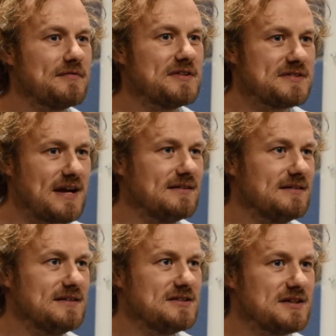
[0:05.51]
of the second
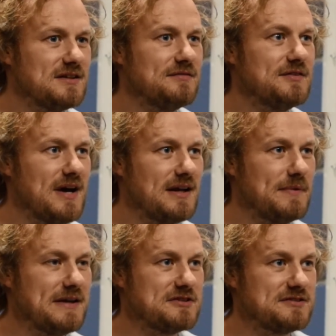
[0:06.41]
edition of
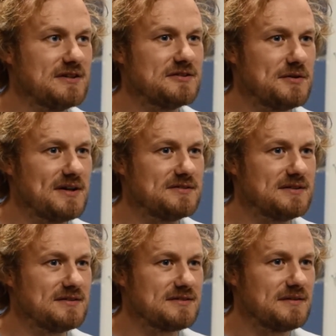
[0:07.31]
Developing Research
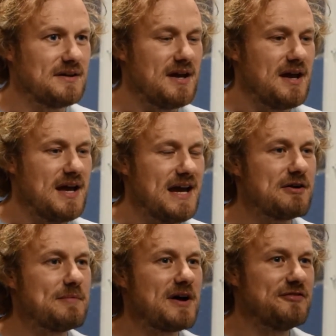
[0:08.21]
Questions.
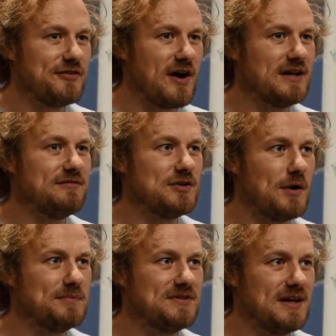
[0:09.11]
Here are my five
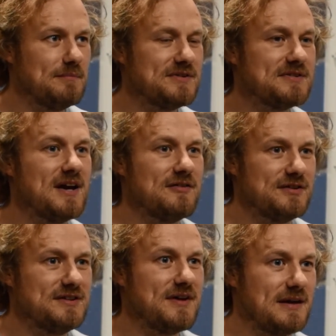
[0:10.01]
top tips
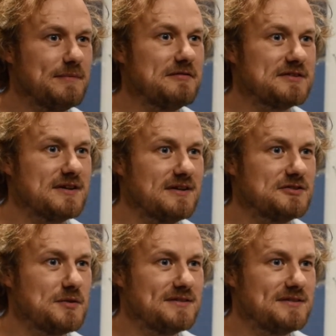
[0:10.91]
for developing research